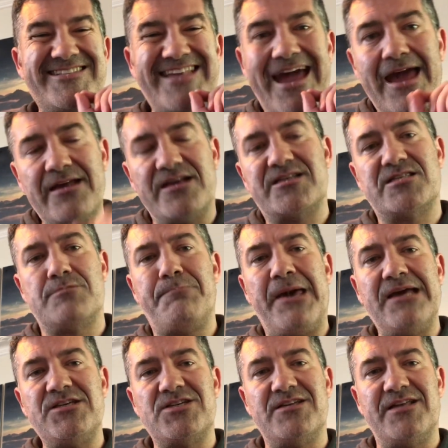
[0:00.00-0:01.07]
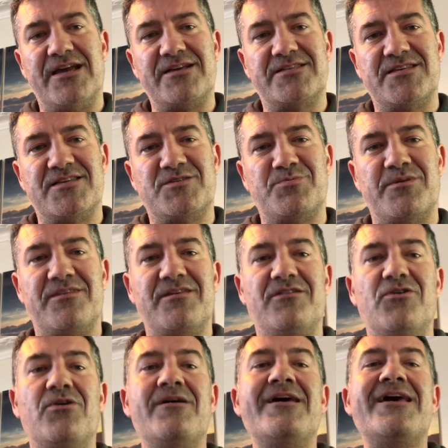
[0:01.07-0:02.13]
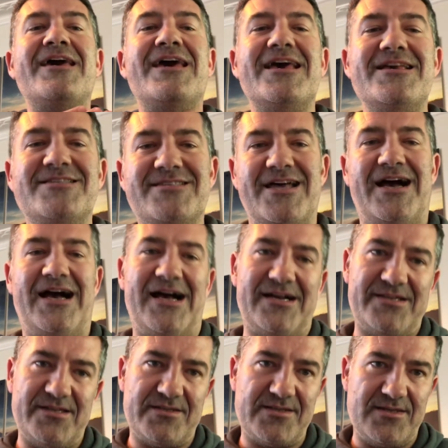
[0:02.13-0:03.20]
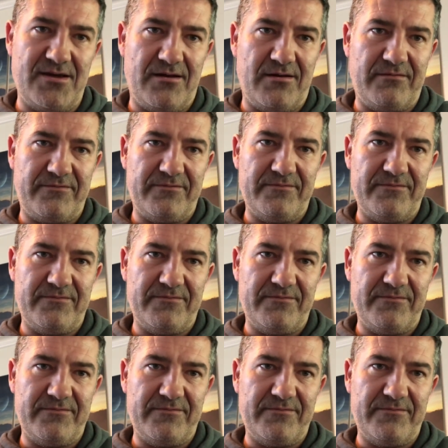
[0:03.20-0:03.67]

that expansion that exists within you, is the heart itself.